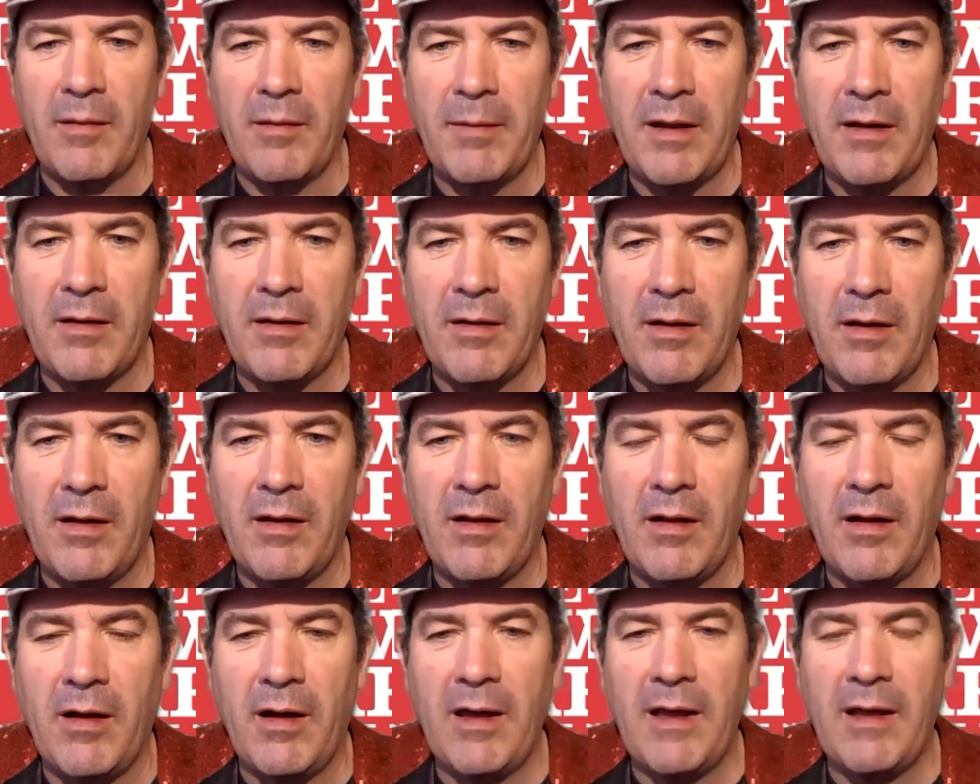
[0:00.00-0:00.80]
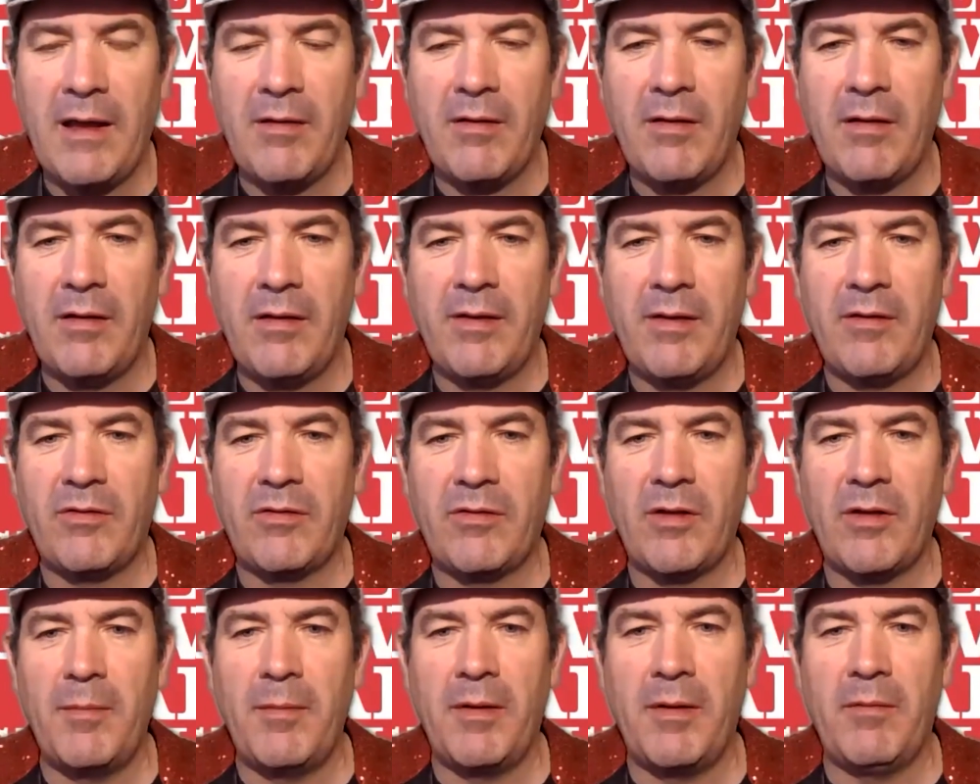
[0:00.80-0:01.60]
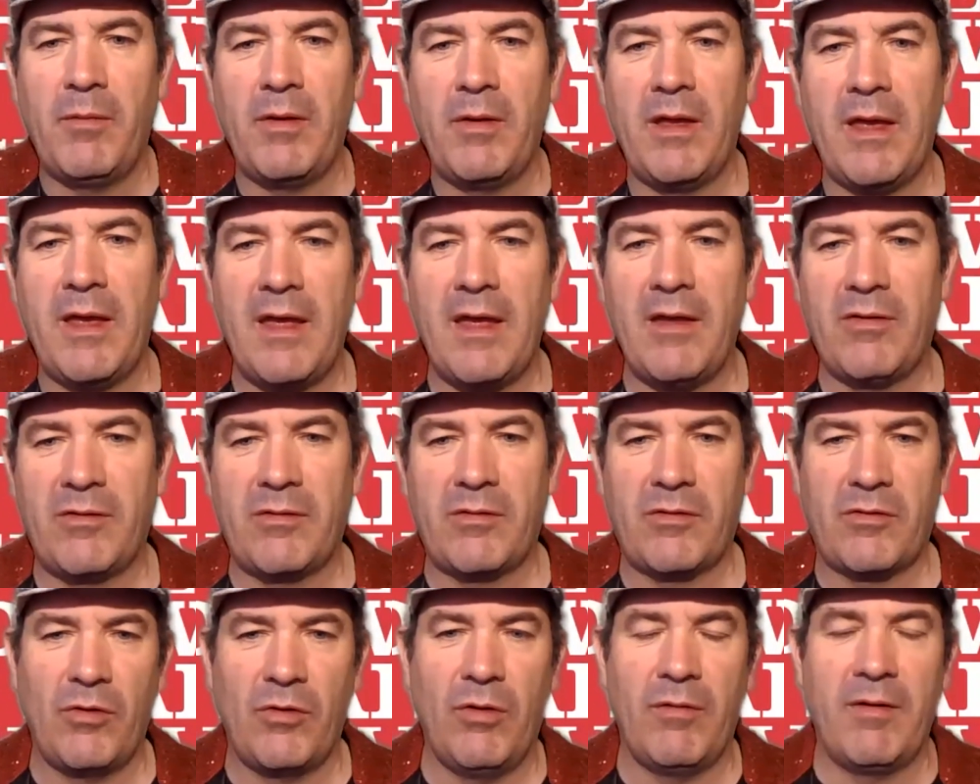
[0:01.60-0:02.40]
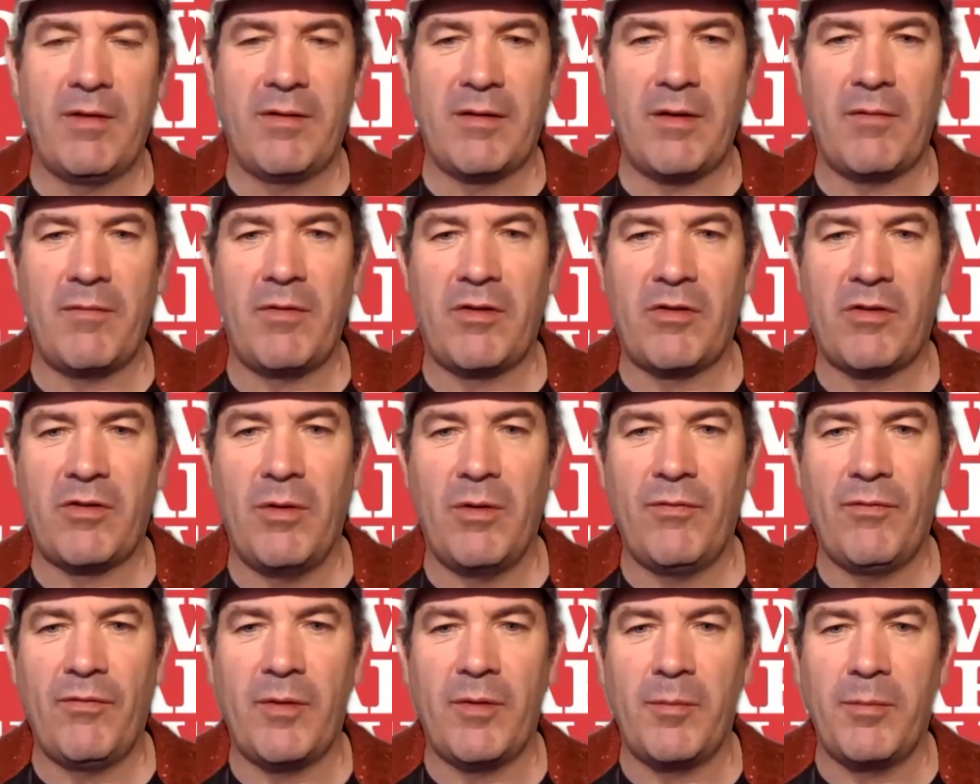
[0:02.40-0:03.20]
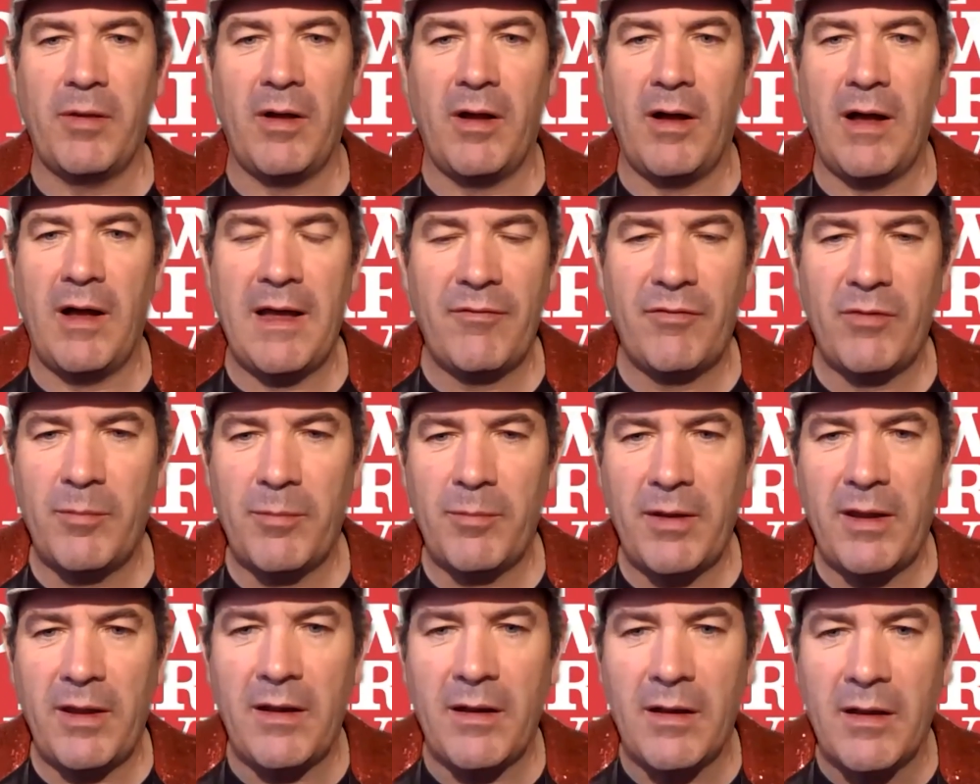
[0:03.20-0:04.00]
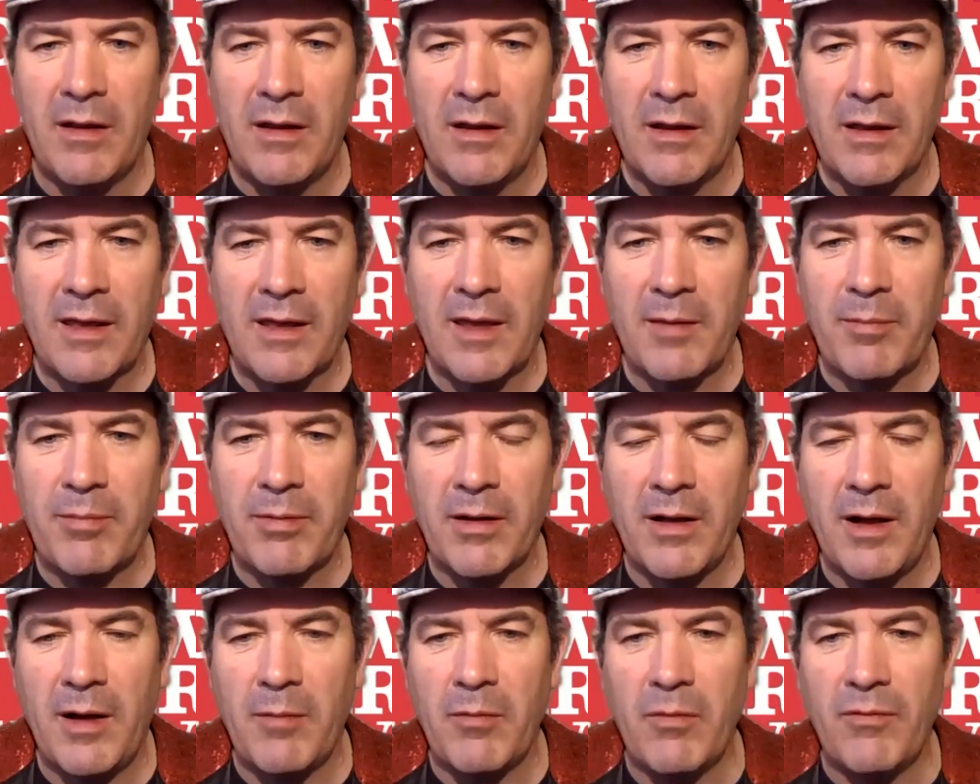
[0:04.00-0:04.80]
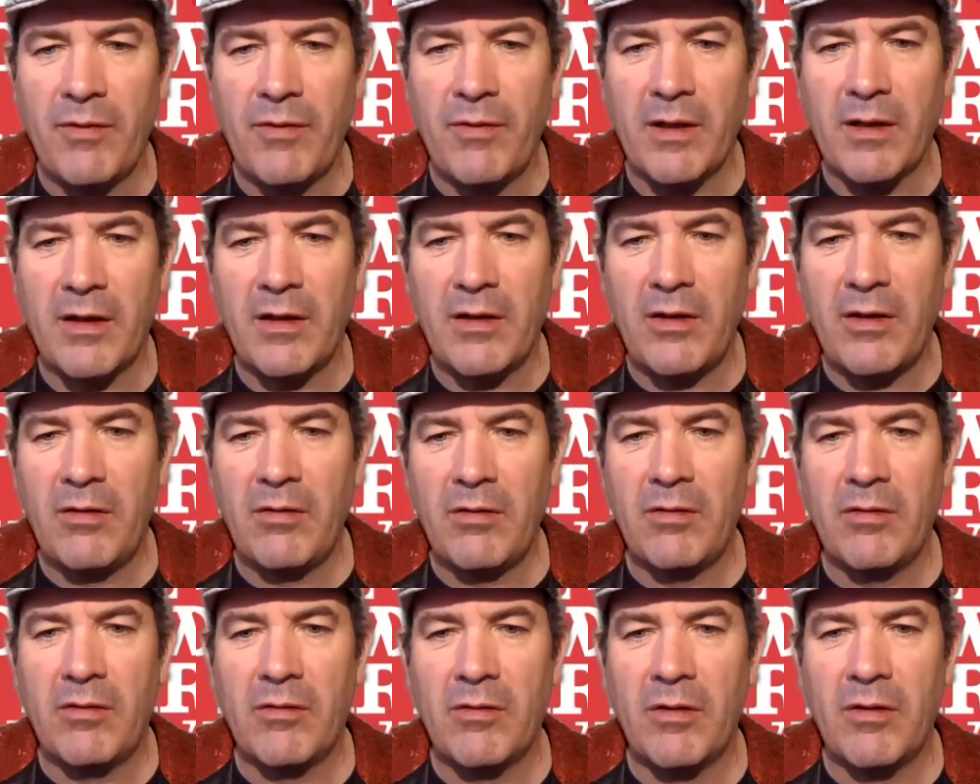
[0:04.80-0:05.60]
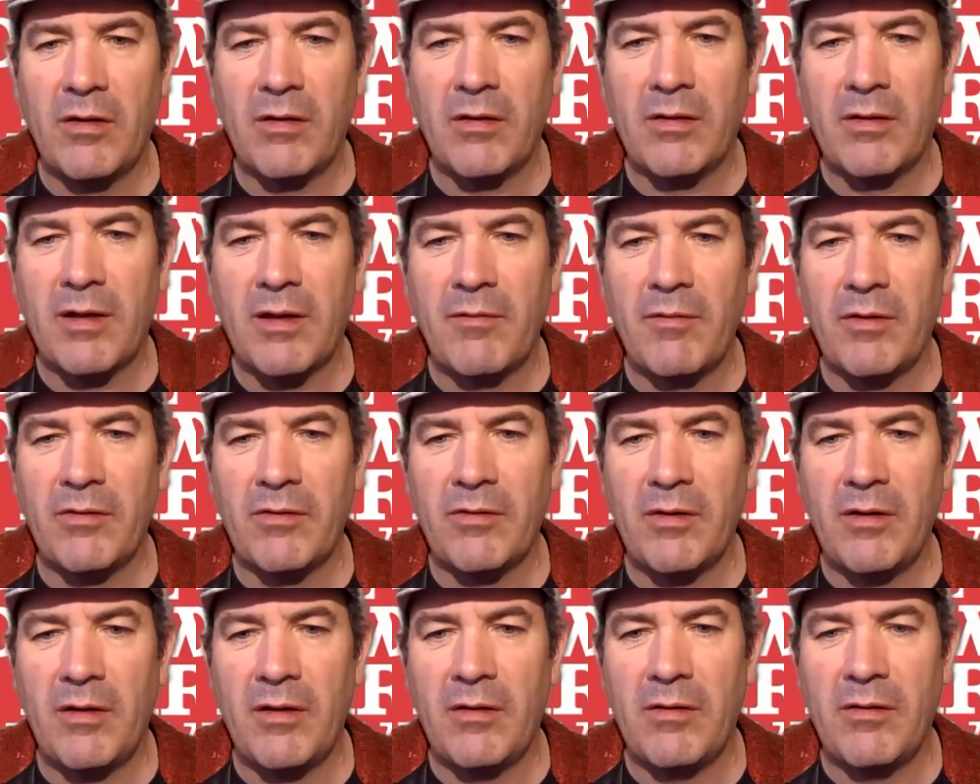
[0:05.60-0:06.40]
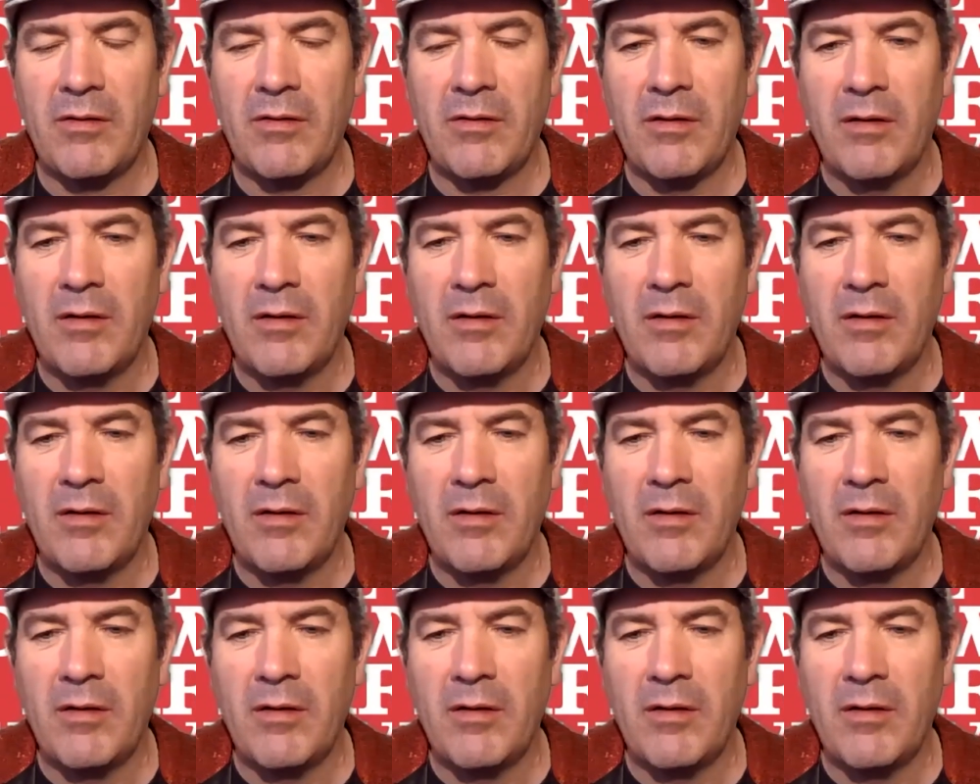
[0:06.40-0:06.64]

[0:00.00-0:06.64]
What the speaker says: I mean, I have, there's so much, we hear stories every so often, but I haven't been keeping up with it. Can you sort of give us a